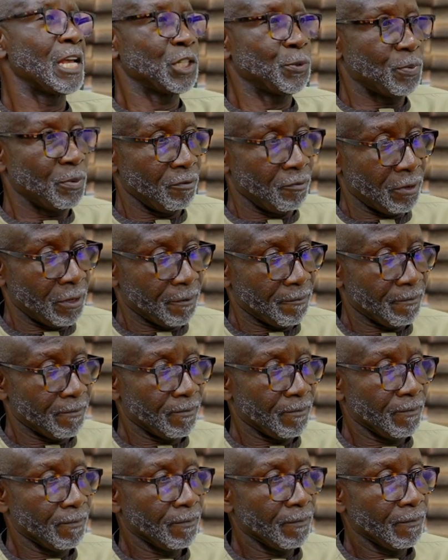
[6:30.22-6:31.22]
SPV.
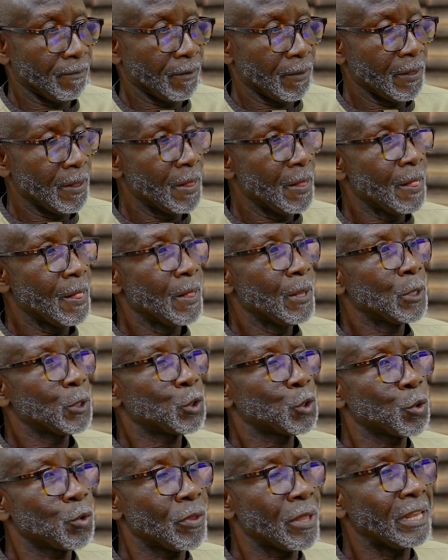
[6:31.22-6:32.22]

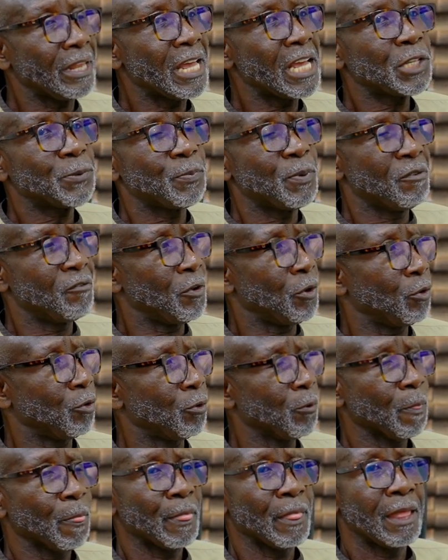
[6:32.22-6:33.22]
So that the SPV, you
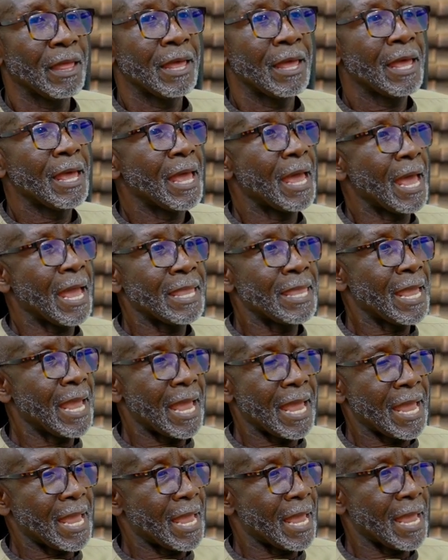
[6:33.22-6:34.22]
know, and
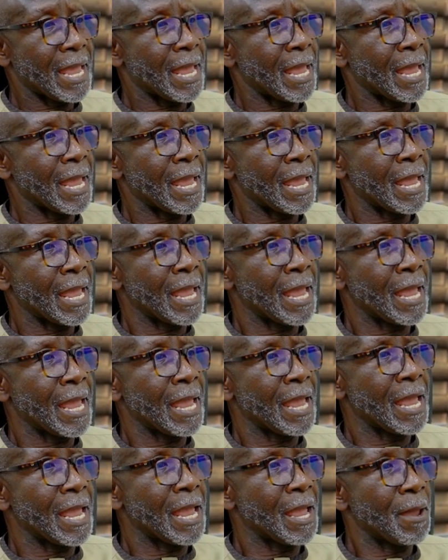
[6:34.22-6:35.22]
yet,
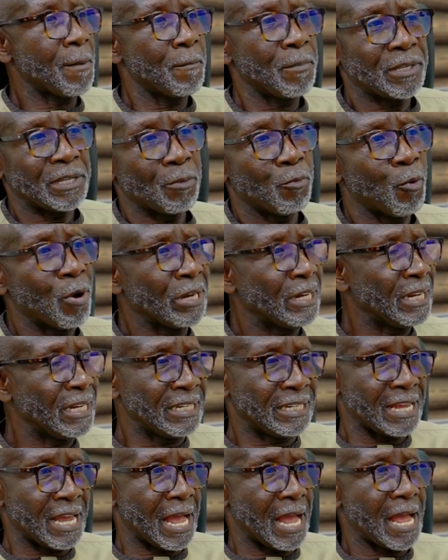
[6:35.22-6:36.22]
Mr.
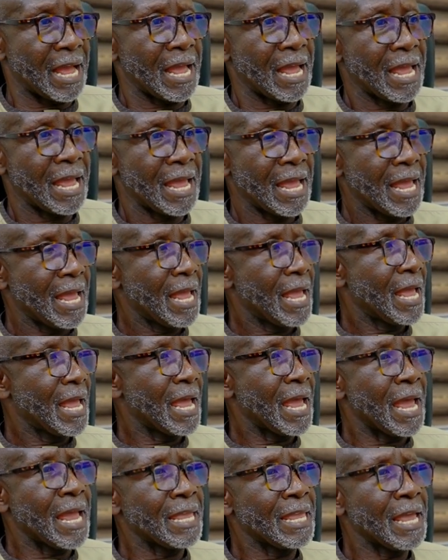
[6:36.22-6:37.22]
Monidia,
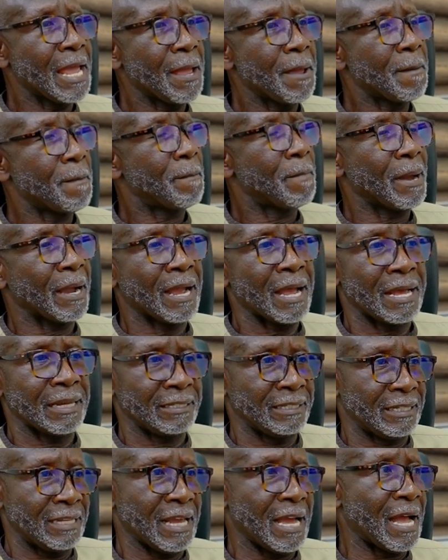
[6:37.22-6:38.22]
and yet,
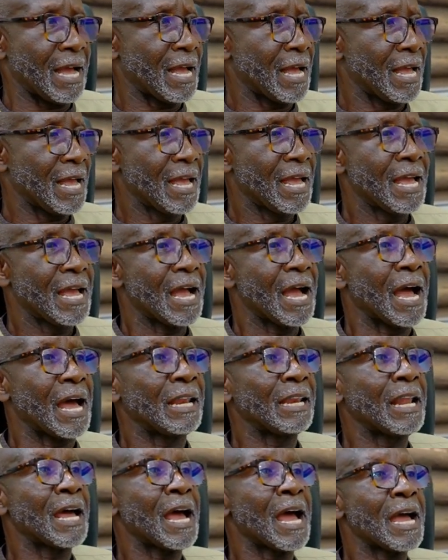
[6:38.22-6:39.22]
Pakas, yeah,
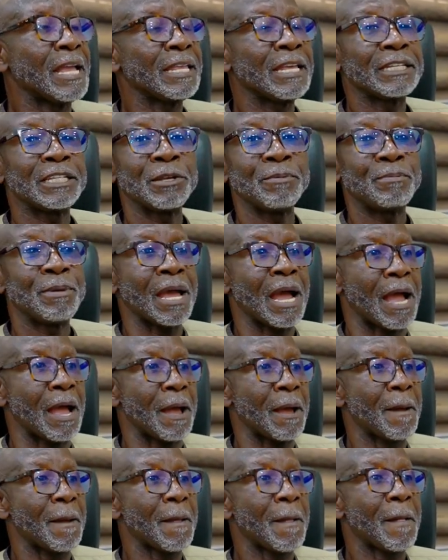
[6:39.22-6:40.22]
and
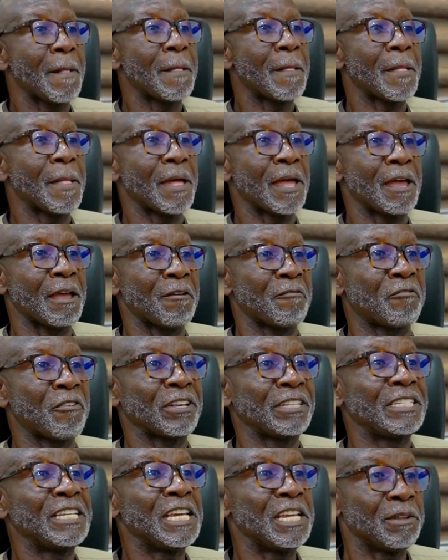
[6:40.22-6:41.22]
Yesibia,
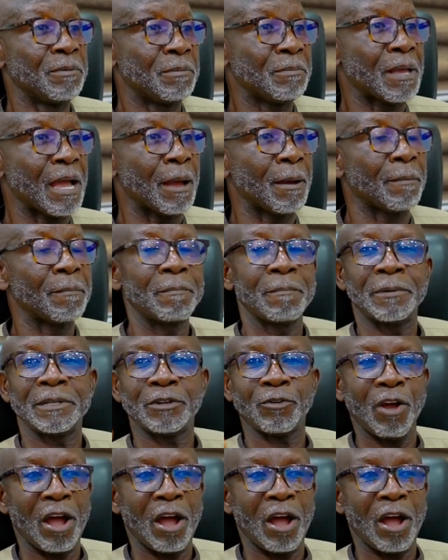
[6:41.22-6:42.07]
first year in Bia, Mr.